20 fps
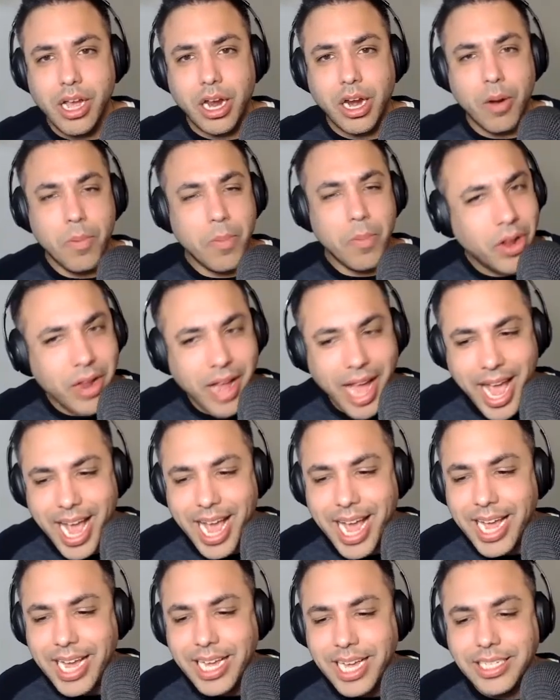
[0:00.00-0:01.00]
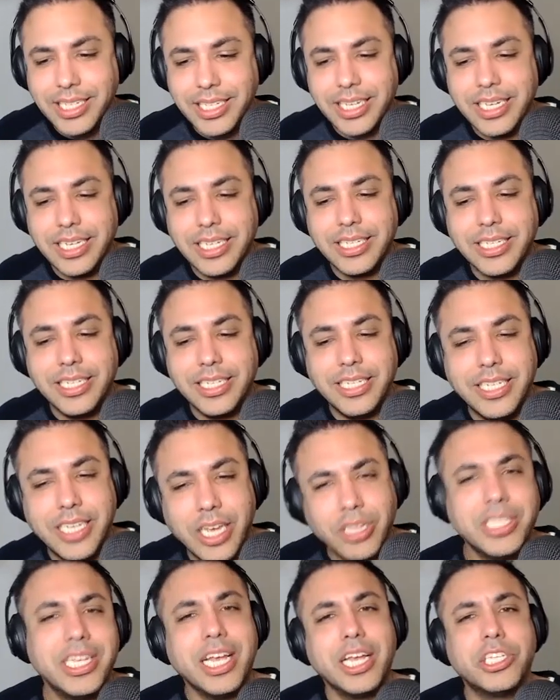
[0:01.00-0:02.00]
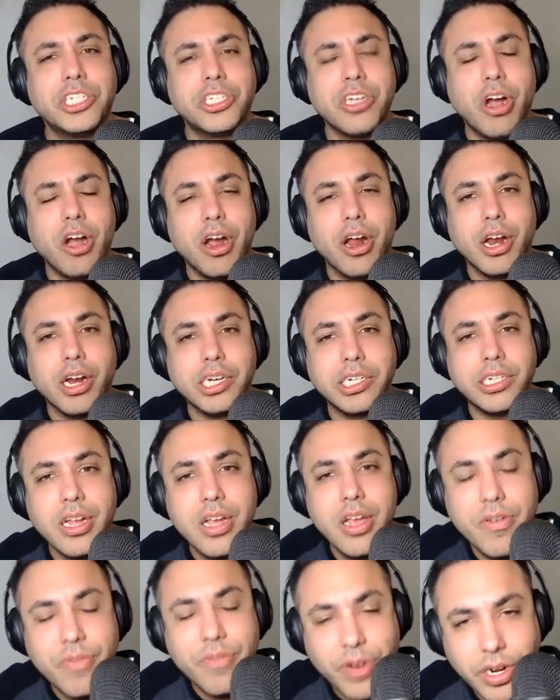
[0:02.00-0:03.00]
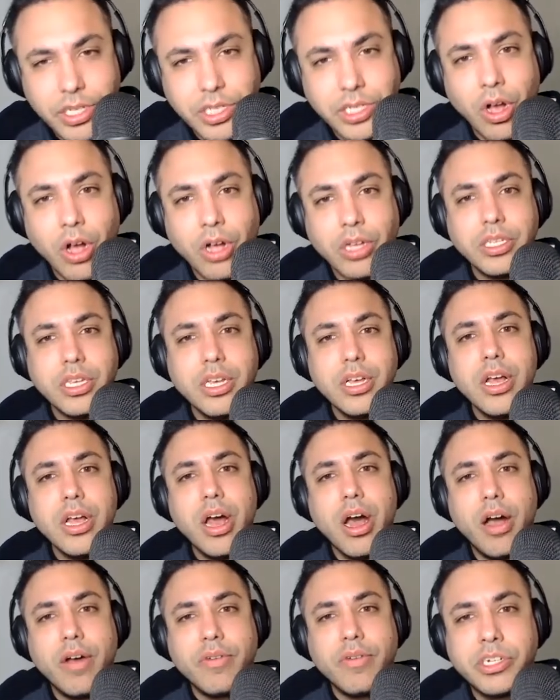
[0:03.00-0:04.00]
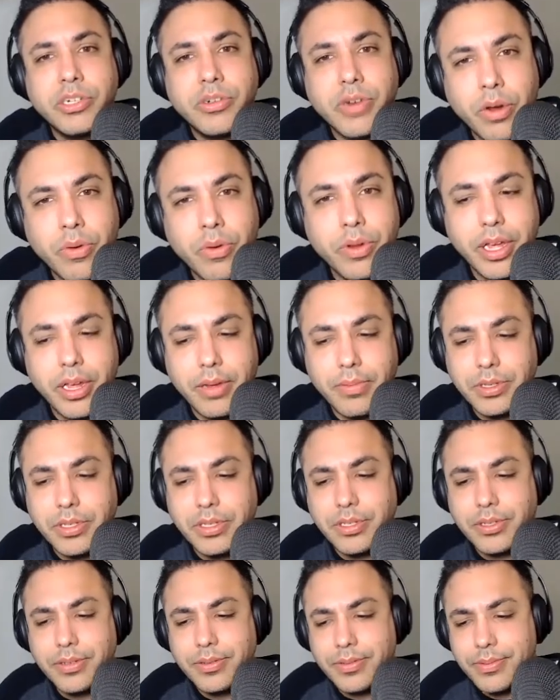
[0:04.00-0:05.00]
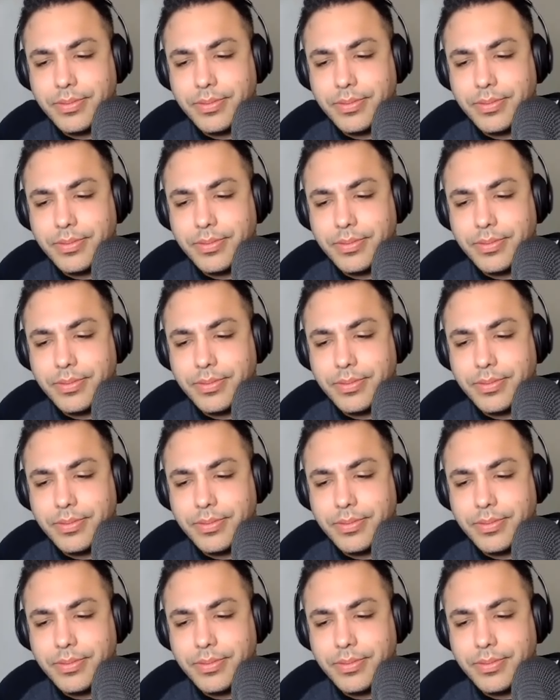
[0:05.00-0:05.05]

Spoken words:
Carmelo Hayes is guilty as charged for the assault of Trick Williams.